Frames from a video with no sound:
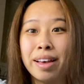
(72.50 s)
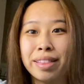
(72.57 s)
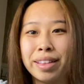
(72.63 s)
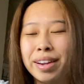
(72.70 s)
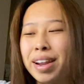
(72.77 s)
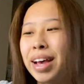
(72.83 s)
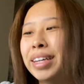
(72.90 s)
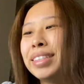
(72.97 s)

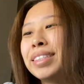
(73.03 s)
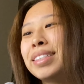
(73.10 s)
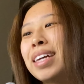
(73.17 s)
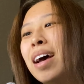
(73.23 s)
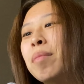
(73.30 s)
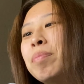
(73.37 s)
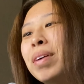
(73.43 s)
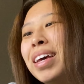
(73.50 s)
The next
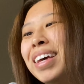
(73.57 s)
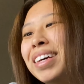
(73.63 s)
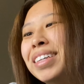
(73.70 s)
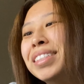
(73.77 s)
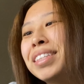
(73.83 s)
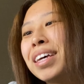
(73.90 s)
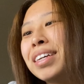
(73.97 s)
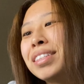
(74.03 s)
step
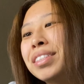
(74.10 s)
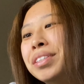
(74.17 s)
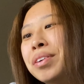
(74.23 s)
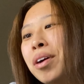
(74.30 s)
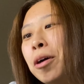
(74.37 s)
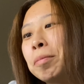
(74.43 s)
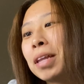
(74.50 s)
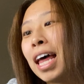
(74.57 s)
is
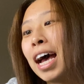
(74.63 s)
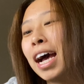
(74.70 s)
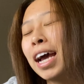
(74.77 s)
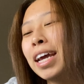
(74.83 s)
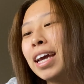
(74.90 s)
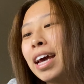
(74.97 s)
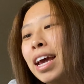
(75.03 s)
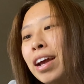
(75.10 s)
to
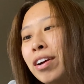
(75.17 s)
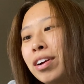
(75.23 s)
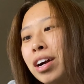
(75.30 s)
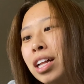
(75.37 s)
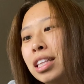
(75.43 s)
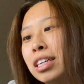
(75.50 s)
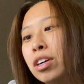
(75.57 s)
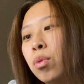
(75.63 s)
apply hair
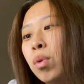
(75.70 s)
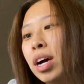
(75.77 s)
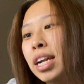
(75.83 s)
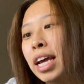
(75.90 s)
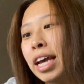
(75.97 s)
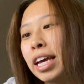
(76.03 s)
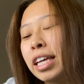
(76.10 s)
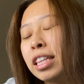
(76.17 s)
color
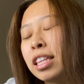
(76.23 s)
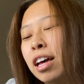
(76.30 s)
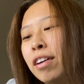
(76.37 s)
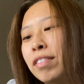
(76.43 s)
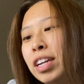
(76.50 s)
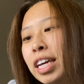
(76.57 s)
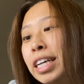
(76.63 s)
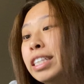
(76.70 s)
1 8th
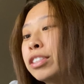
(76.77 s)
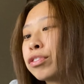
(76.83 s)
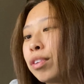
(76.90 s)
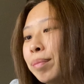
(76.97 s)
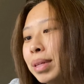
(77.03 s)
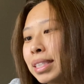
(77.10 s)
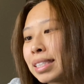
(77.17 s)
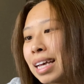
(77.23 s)
of an inch
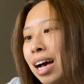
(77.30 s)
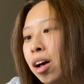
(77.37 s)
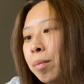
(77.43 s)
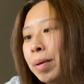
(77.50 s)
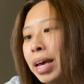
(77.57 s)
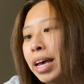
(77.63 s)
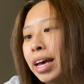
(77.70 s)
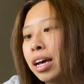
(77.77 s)
from the
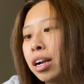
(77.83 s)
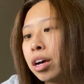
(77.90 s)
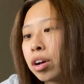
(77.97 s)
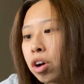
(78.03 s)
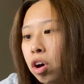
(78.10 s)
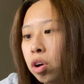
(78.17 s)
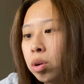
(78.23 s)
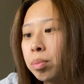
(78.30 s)
scalp and
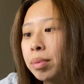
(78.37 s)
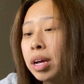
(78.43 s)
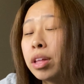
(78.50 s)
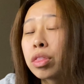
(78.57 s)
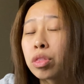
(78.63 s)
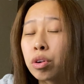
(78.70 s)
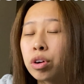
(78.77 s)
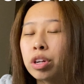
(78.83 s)
comb
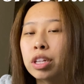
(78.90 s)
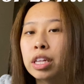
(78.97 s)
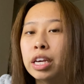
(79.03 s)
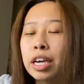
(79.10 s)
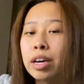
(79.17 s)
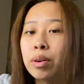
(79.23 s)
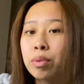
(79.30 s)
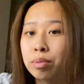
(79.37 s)

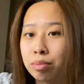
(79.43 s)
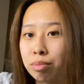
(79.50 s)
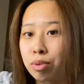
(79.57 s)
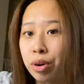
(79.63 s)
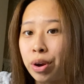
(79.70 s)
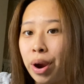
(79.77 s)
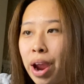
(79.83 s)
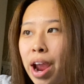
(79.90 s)
thoroughly
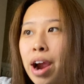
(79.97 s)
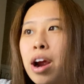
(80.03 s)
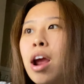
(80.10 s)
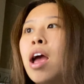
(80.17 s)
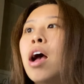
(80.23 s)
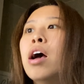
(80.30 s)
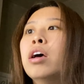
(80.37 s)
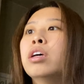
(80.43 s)
through your hair.
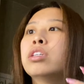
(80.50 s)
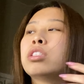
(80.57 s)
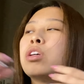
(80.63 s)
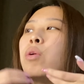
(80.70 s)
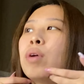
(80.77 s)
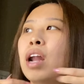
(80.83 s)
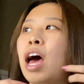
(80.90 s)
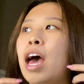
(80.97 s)

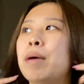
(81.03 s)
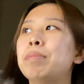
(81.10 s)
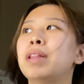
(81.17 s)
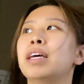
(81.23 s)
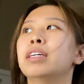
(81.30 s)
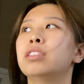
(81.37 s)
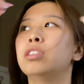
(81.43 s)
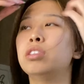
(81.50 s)
So what I
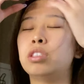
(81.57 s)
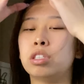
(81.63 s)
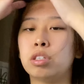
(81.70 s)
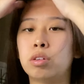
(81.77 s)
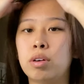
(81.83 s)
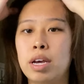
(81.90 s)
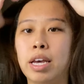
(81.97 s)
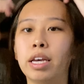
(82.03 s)
plan to
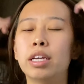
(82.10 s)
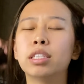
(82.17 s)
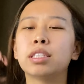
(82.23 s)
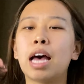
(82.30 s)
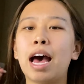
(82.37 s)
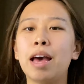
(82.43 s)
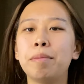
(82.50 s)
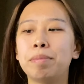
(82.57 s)
do is
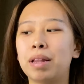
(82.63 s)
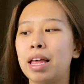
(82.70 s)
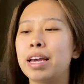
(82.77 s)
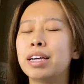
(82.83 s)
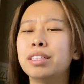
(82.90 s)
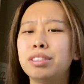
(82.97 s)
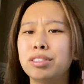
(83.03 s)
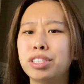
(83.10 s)
I
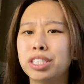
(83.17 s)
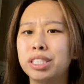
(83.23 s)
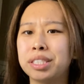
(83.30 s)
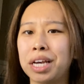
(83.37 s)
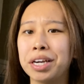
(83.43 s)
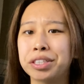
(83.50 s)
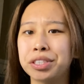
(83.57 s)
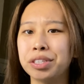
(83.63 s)
plan to just
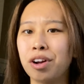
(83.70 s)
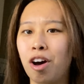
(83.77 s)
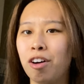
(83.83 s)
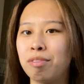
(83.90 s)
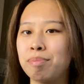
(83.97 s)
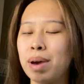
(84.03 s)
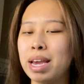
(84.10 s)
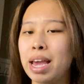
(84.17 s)
section
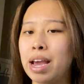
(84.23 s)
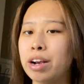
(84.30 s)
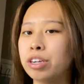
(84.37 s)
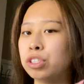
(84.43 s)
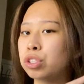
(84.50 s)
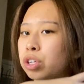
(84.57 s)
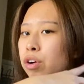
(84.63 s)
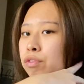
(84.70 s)
off my hair,
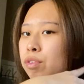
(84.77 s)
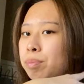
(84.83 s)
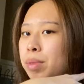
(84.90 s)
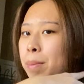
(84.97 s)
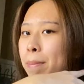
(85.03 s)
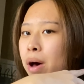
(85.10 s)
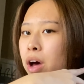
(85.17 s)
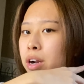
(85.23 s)
start from
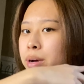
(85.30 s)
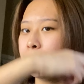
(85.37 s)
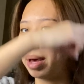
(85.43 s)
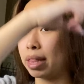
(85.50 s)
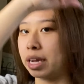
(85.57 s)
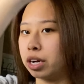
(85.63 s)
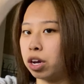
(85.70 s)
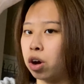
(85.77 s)
the bottom
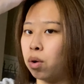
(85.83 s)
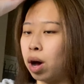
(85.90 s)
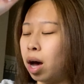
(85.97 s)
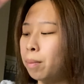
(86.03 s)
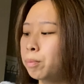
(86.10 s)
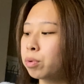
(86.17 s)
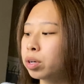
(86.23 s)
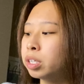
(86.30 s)
and then go
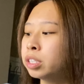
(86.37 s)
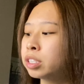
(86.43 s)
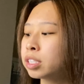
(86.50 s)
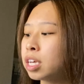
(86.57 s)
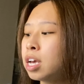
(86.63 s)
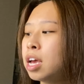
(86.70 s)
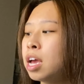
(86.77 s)
upwards